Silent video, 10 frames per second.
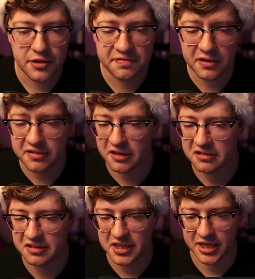This feels like
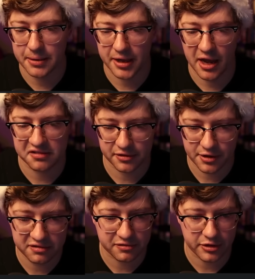C typecasting
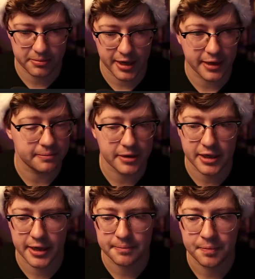though. This is really bad,
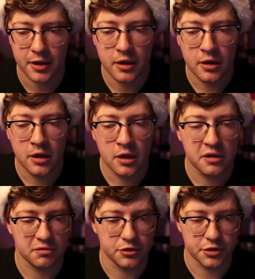my God.
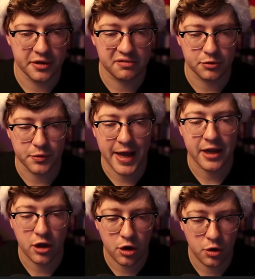So we'll do this, we'll do
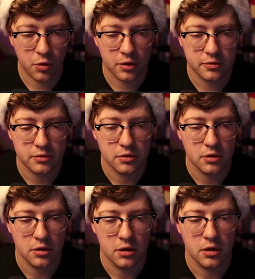echo
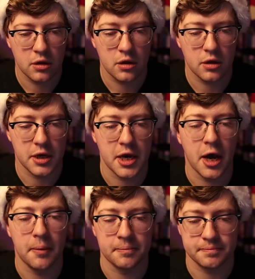
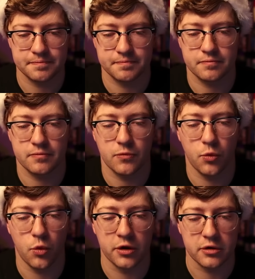num.
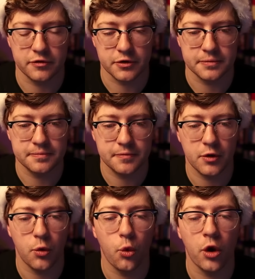Wonderful,
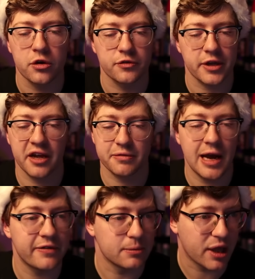wonderful. Guys,
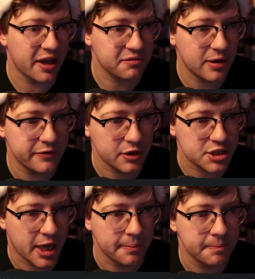we're having a blast. We're having a
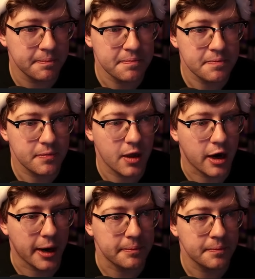good time.
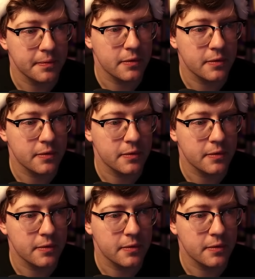All right.